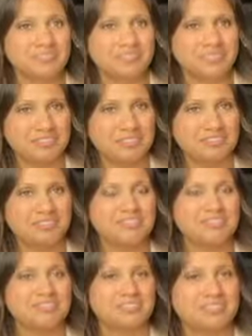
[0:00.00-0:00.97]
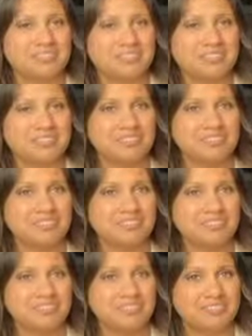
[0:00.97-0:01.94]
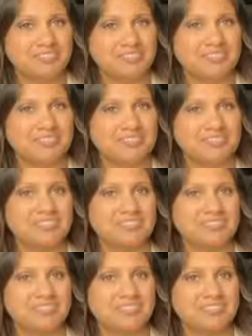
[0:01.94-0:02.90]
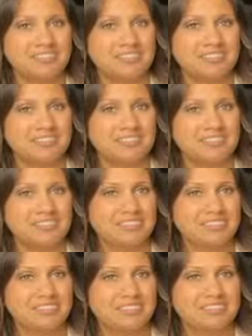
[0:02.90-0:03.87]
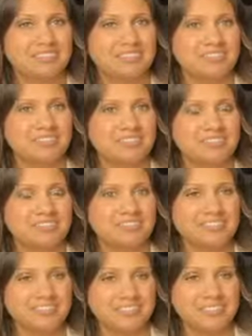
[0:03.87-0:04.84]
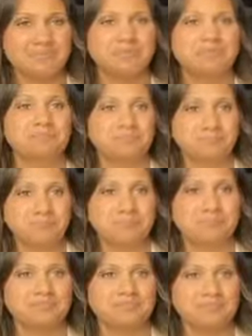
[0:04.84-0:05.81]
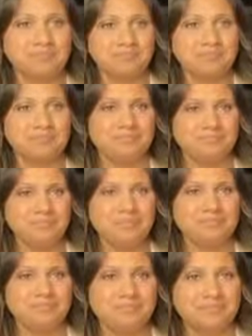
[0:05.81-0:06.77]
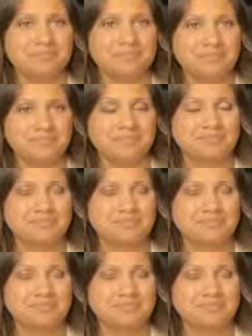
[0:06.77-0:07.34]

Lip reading: (silent)